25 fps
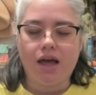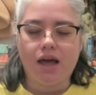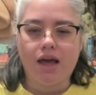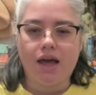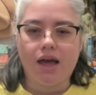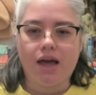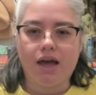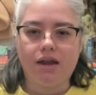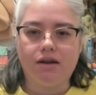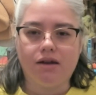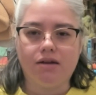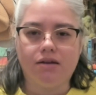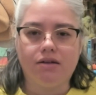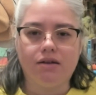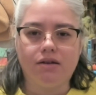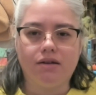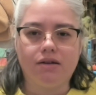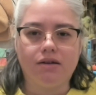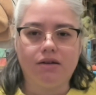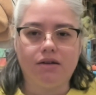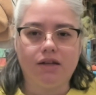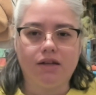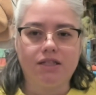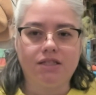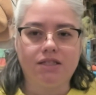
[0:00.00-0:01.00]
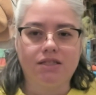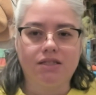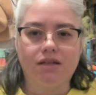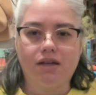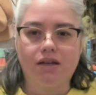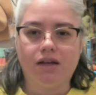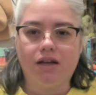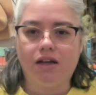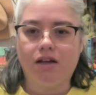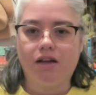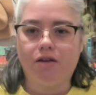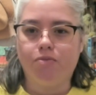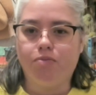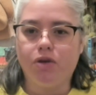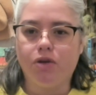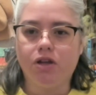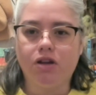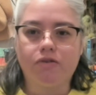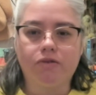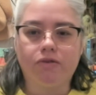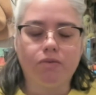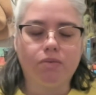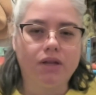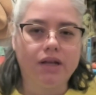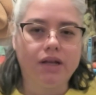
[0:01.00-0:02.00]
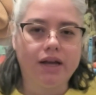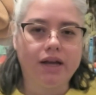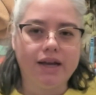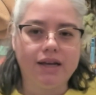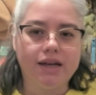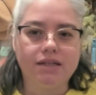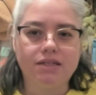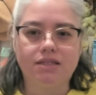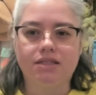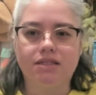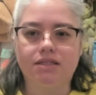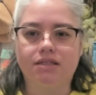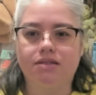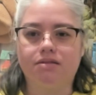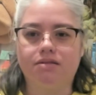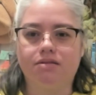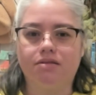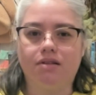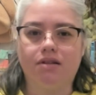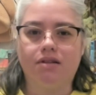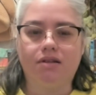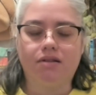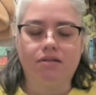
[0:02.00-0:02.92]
And it's a beautiful place.